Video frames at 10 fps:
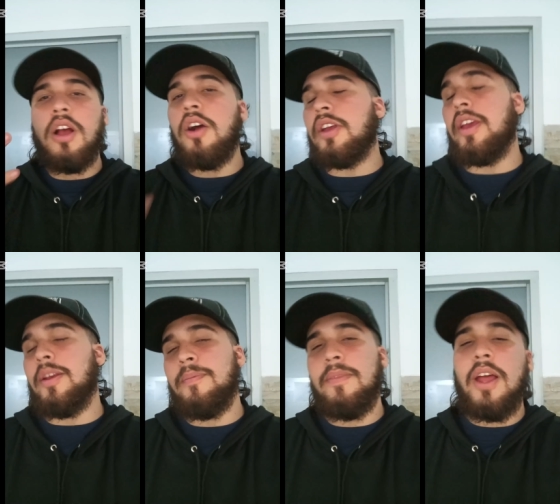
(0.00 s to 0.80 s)

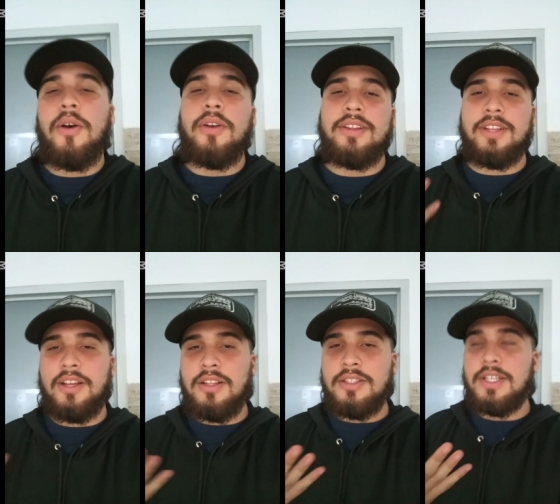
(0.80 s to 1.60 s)
Okay, now in the
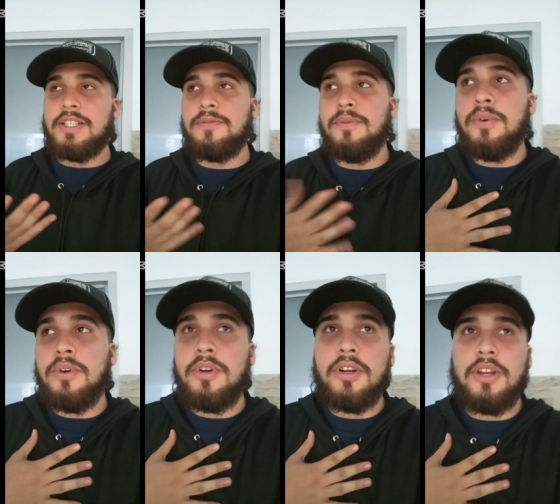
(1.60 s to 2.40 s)
context
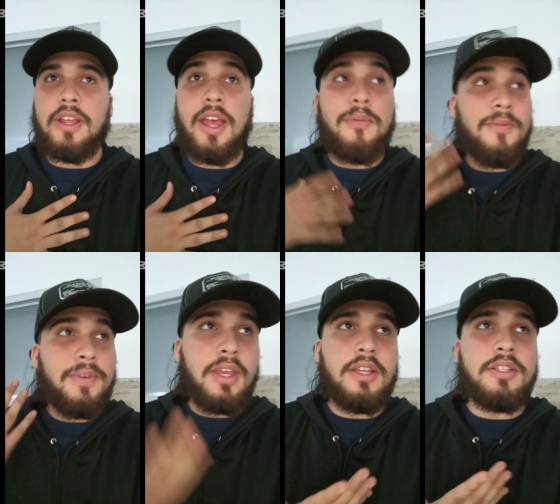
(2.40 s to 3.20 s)
for
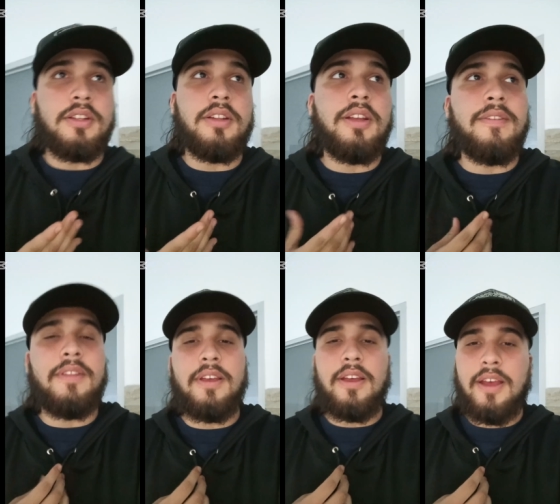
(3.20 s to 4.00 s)
gamification
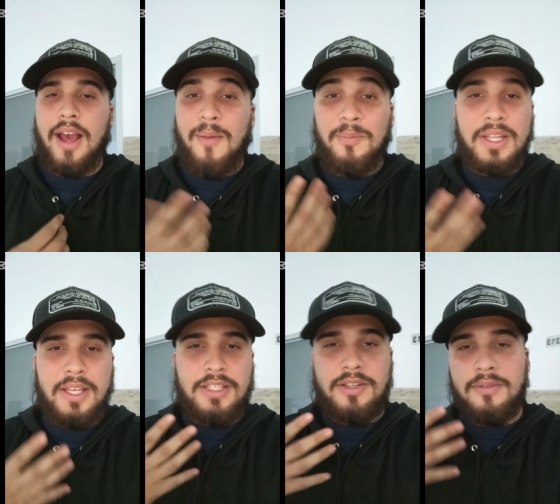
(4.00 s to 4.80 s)
in the
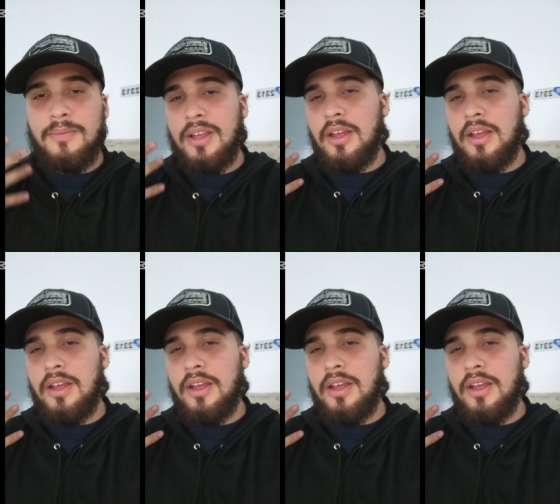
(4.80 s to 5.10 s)
application,